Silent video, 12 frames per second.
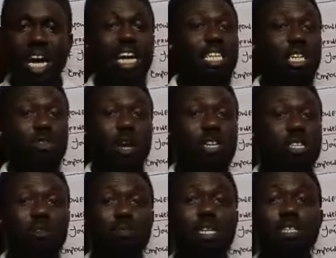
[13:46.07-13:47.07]
and then you
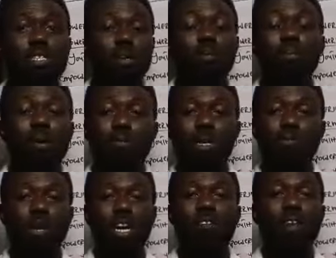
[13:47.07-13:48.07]
actually begin to implement
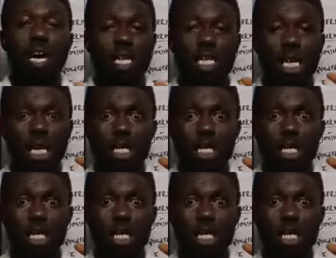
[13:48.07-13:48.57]
whatever idea